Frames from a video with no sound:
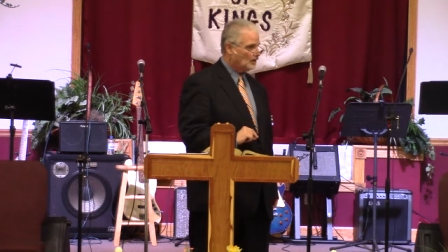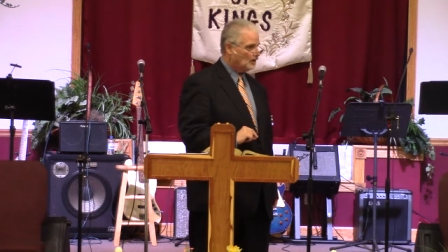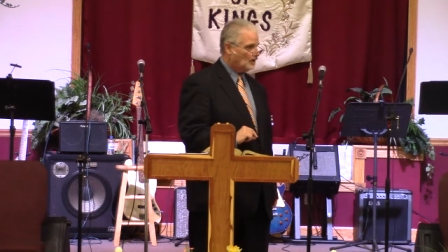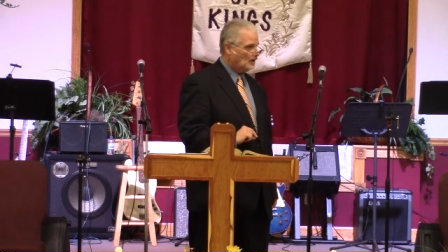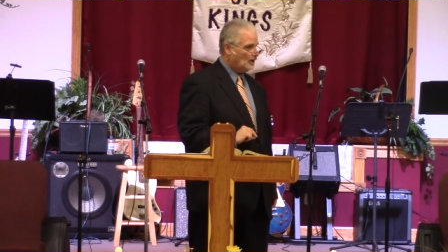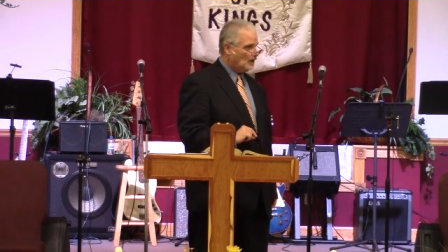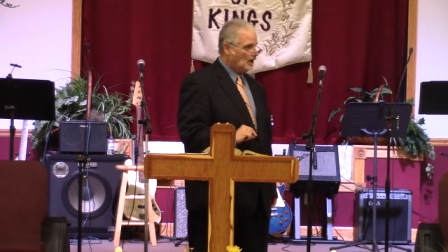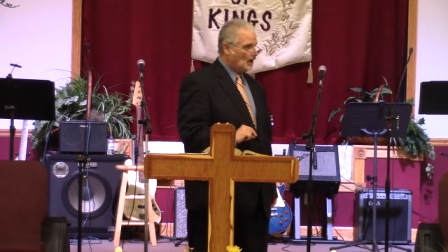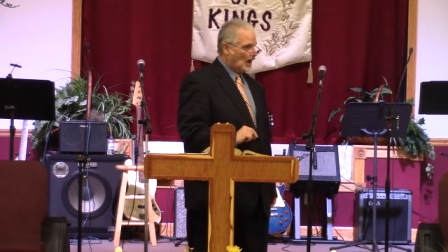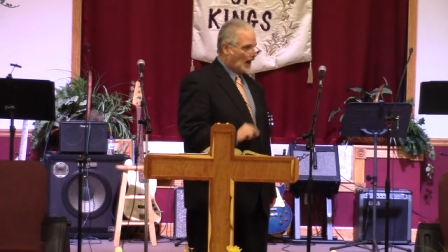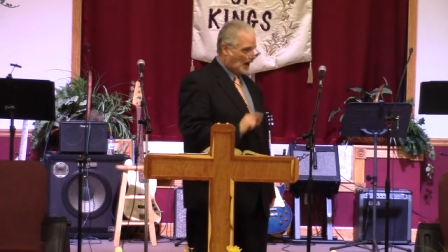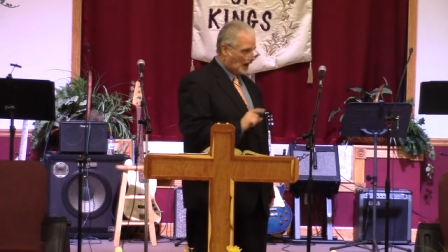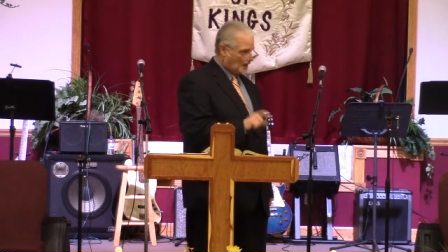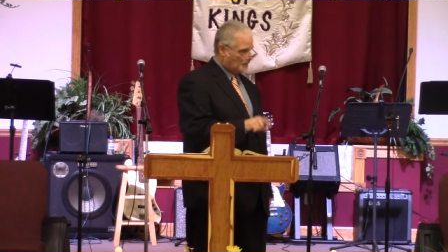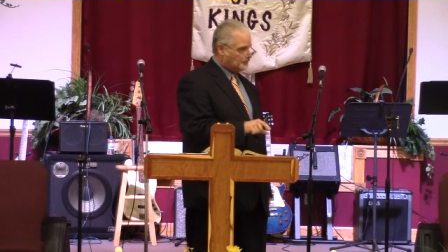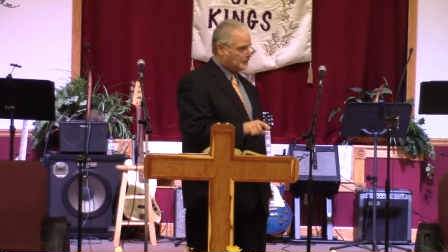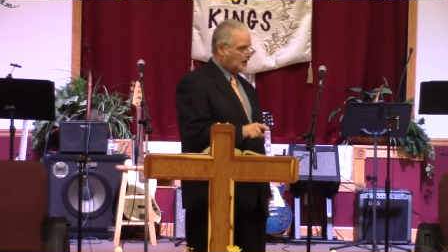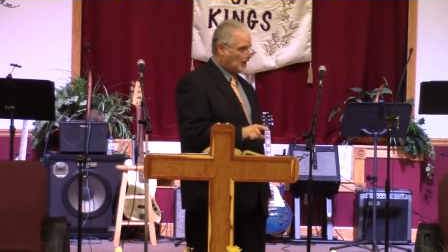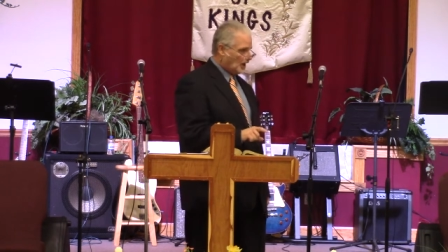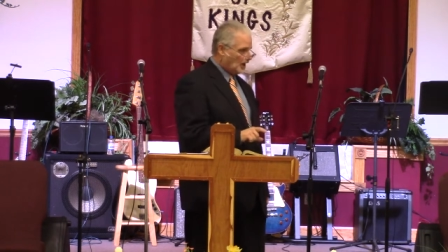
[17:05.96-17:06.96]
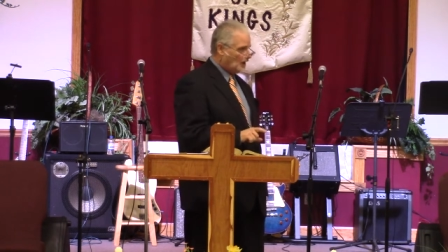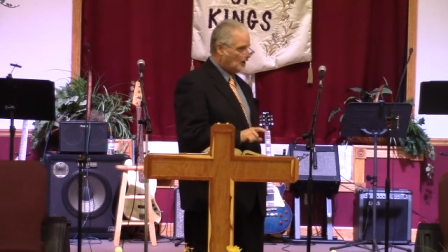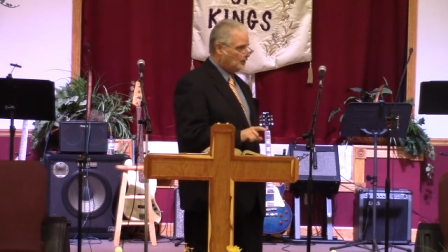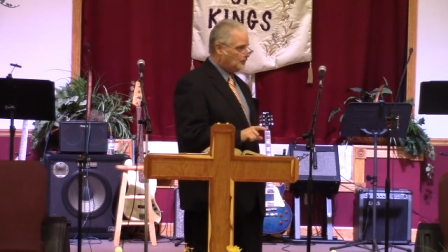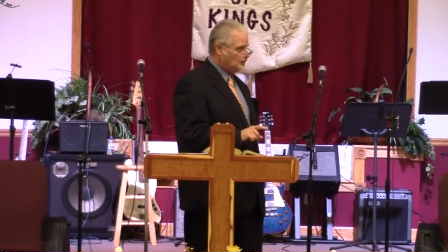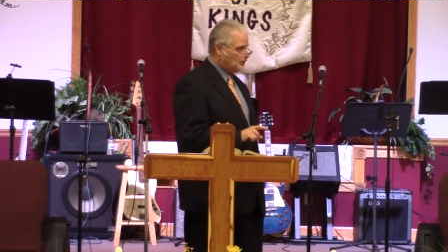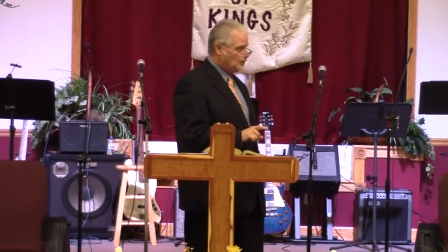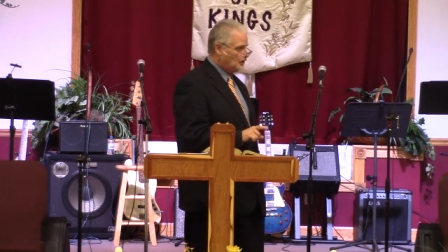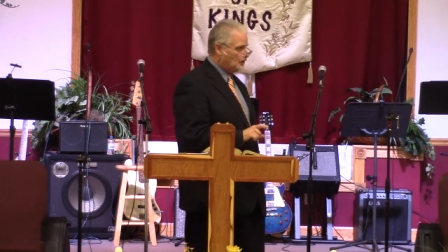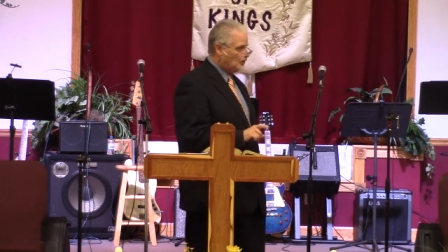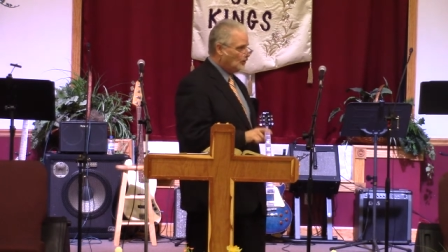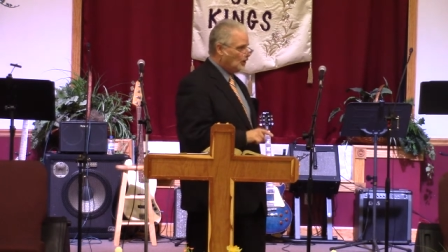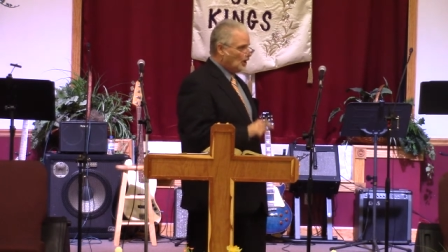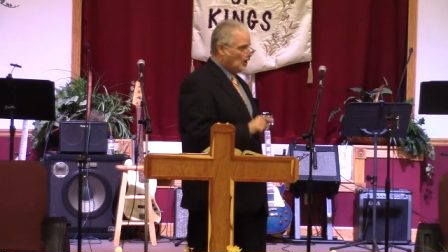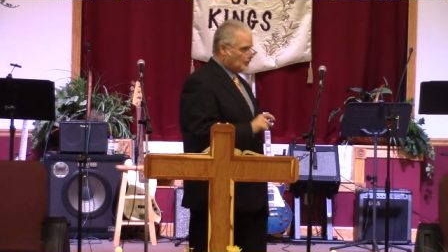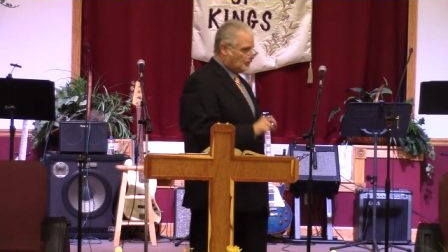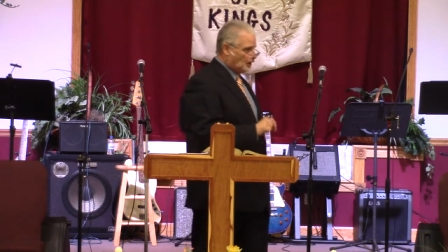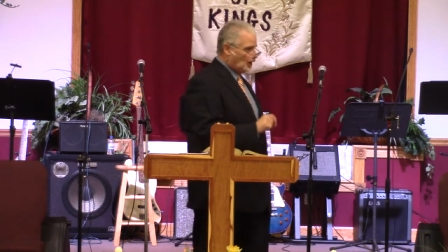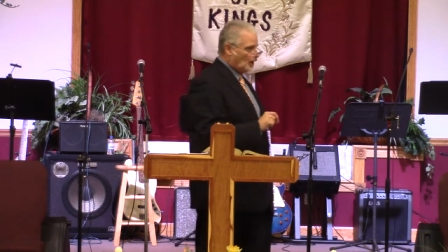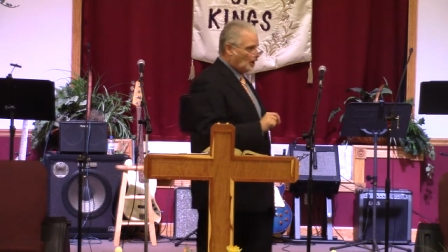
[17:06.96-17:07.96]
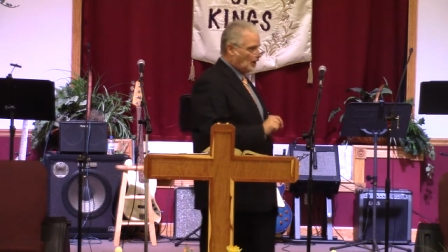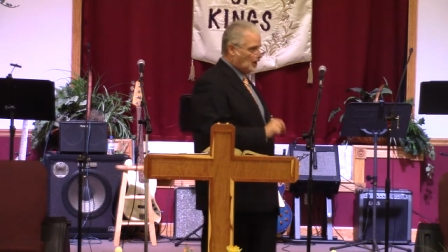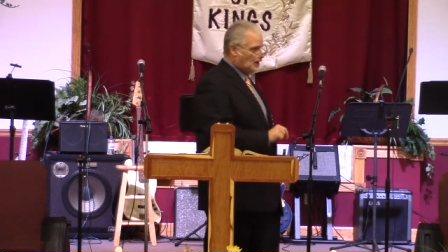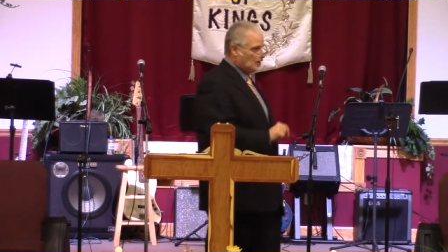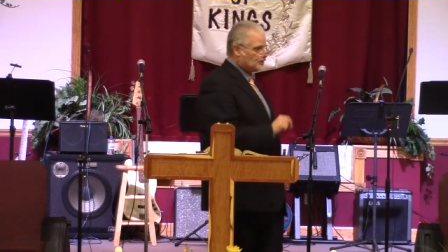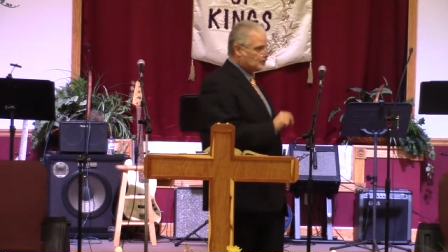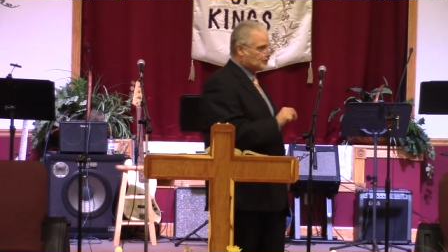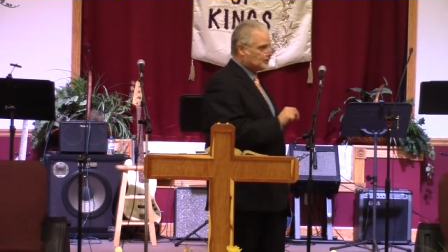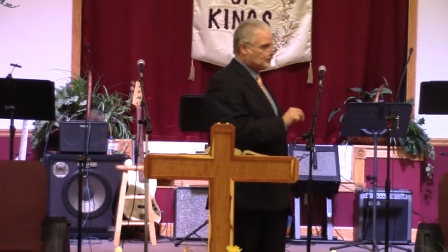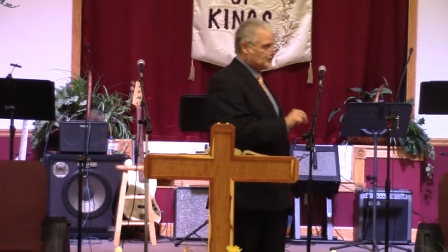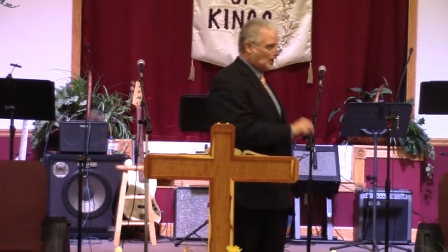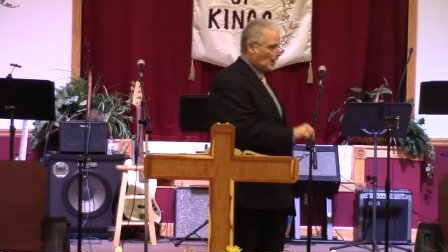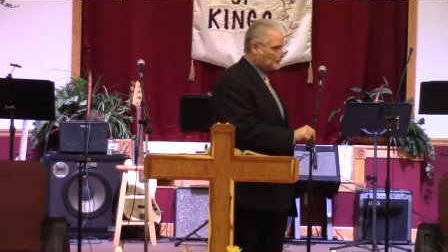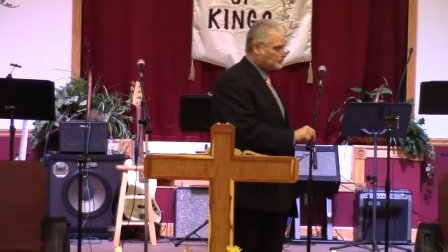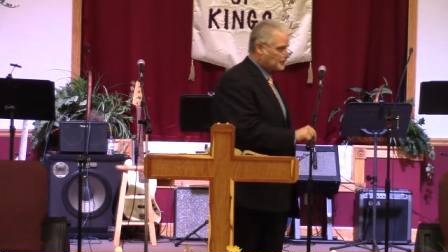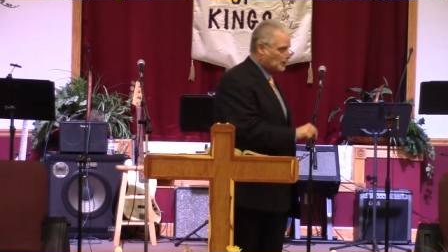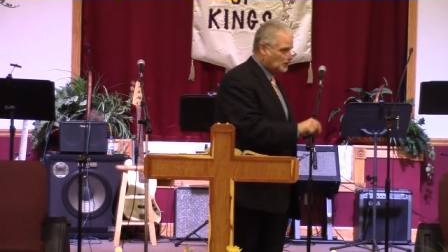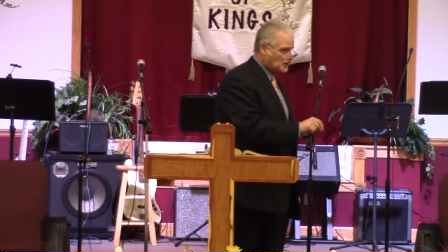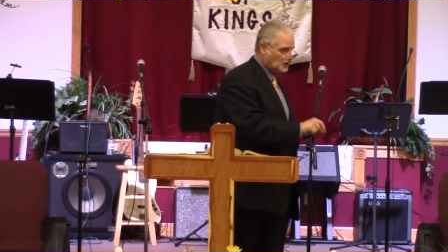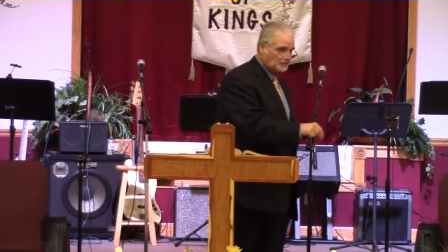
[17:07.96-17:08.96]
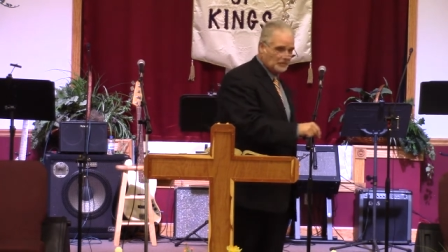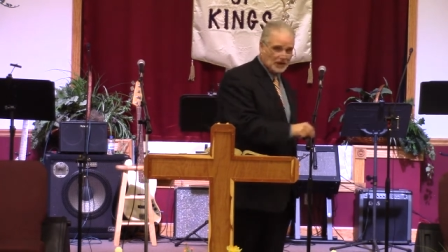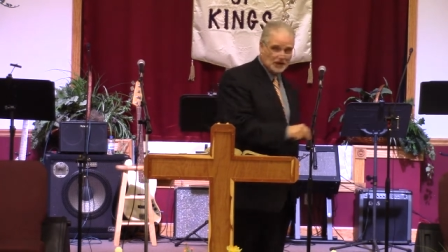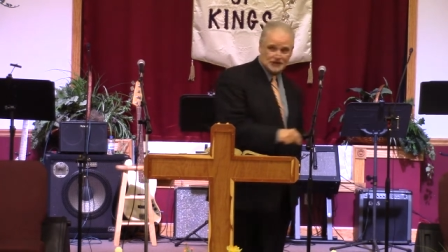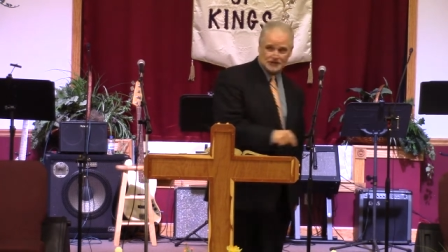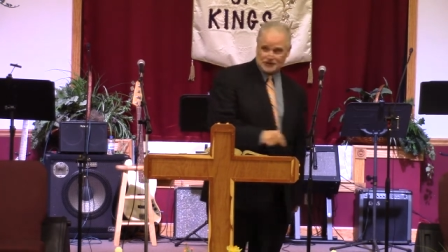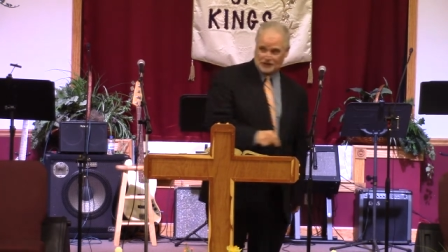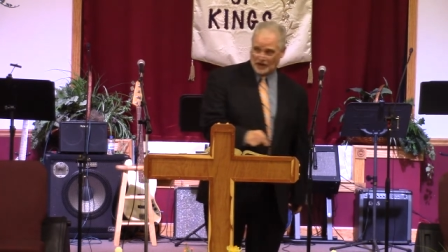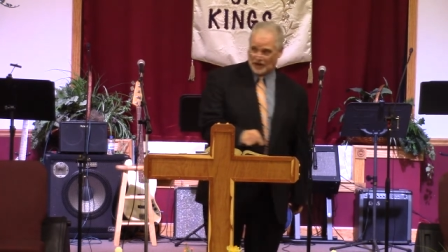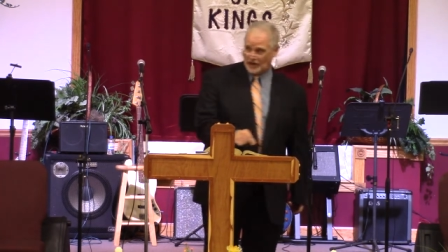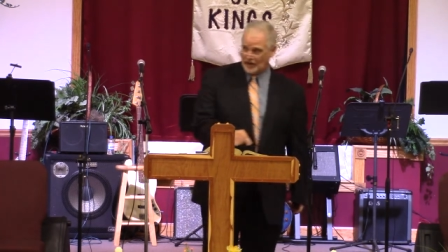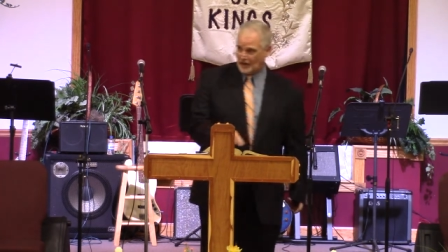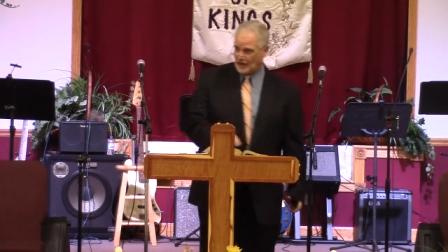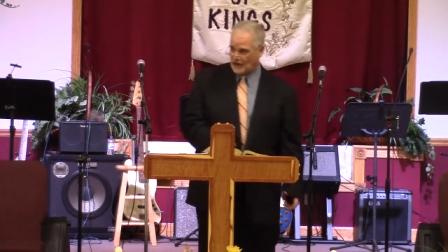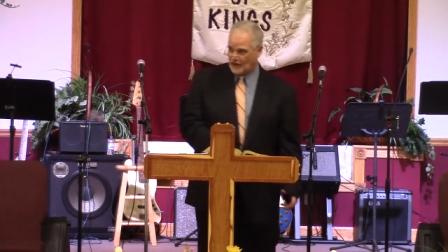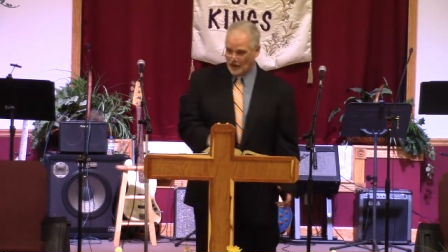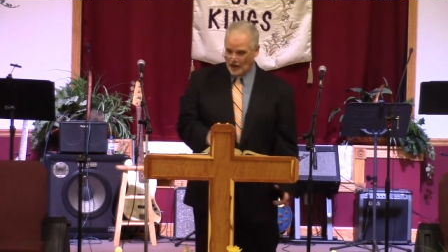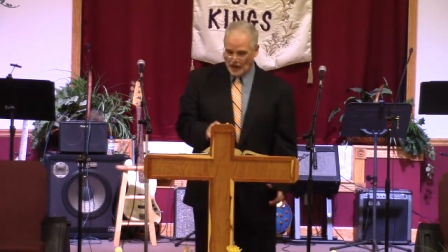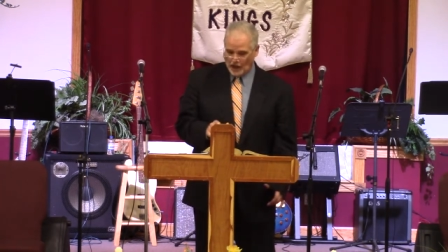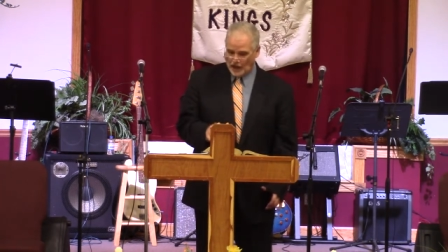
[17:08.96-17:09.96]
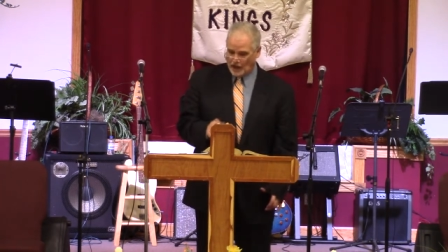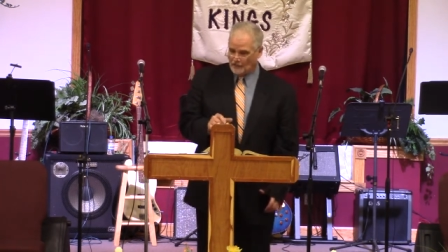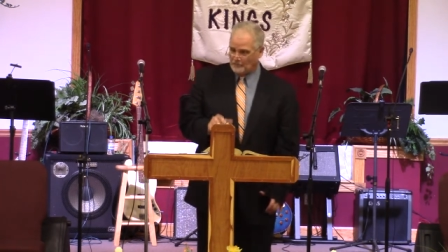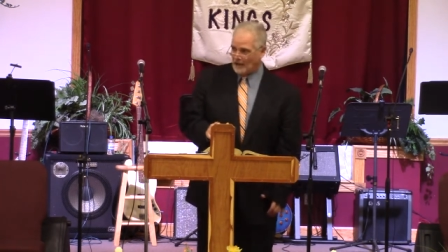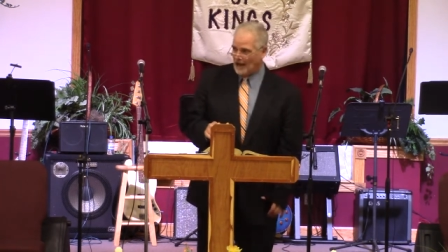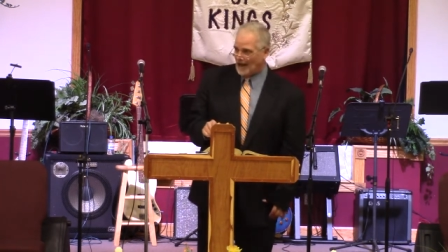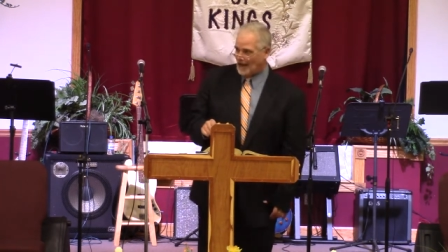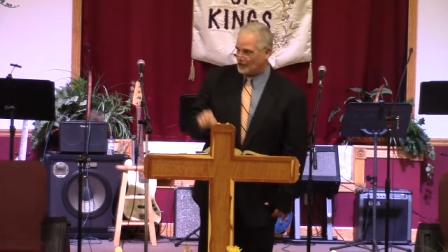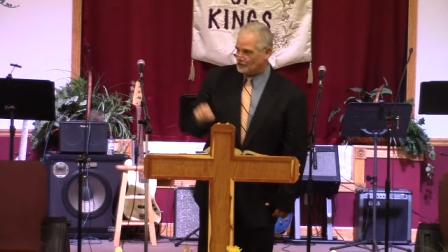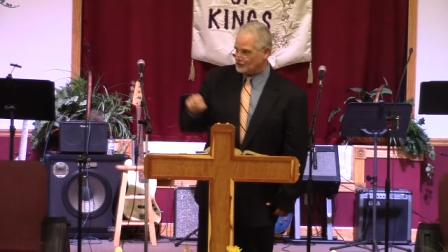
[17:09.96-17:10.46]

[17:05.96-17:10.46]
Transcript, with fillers: I'm telling you, there is something to be said about